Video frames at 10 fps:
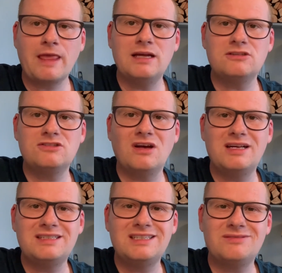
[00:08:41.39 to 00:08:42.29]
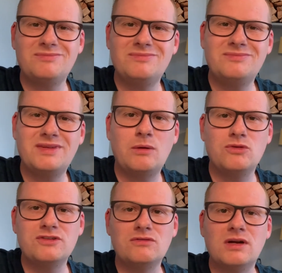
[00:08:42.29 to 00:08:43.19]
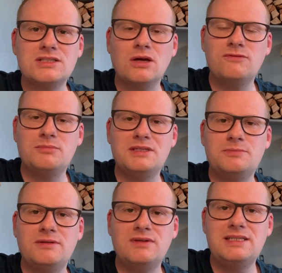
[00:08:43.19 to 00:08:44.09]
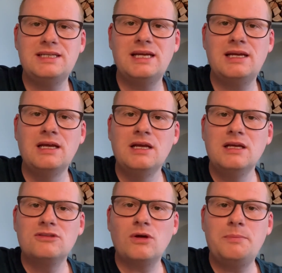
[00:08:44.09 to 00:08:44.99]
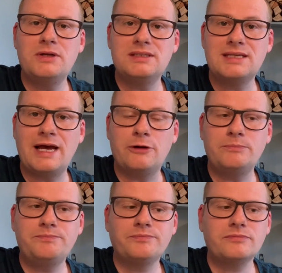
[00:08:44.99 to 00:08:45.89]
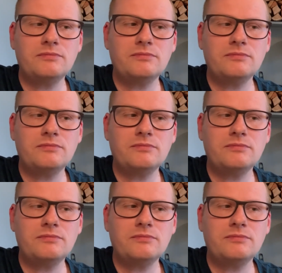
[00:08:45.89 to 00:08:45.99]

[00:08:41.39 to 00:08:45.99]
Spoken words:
and decided that wasn't the right time for me to be reading it, so I put it down.